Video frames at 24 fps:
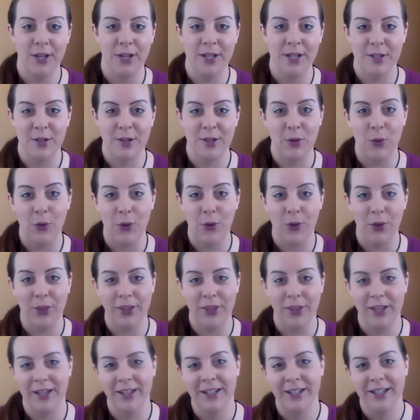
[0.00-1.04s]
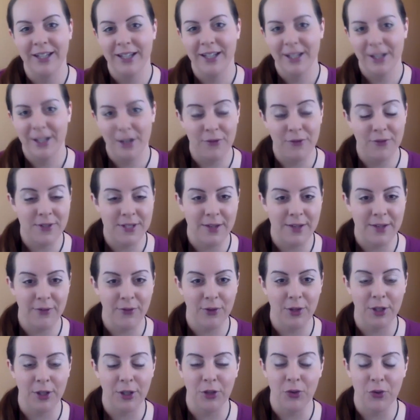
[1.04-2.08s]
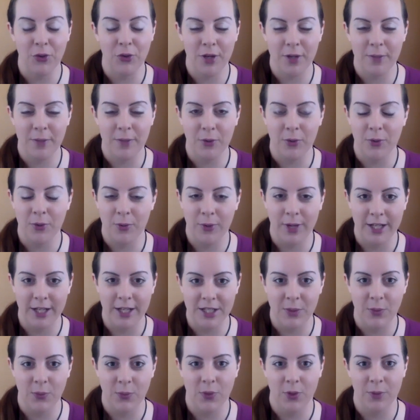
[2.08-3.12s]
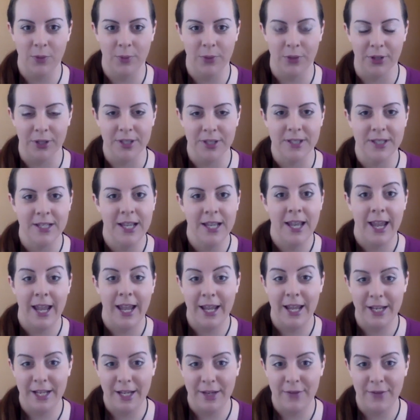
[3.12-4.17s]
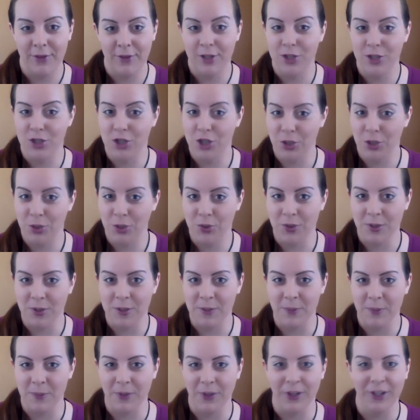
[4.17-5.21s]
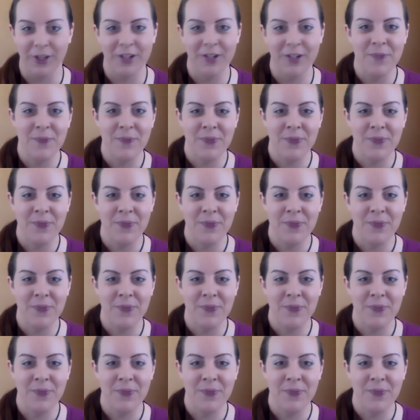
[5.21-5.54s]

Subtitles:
He's an author of several incredible anti-war books and even a children's book.